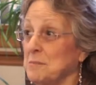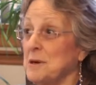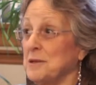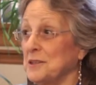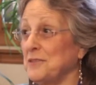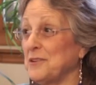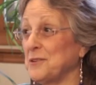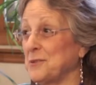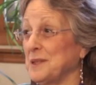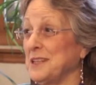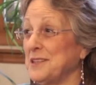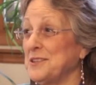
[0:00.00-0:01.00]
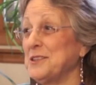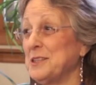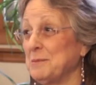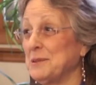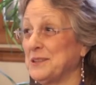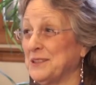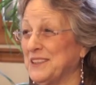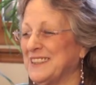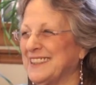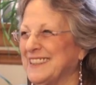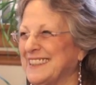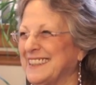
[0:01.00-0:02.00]
smart as far as relationship is
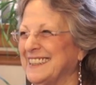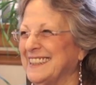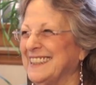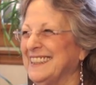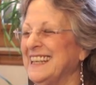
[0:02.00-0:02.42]
concerned.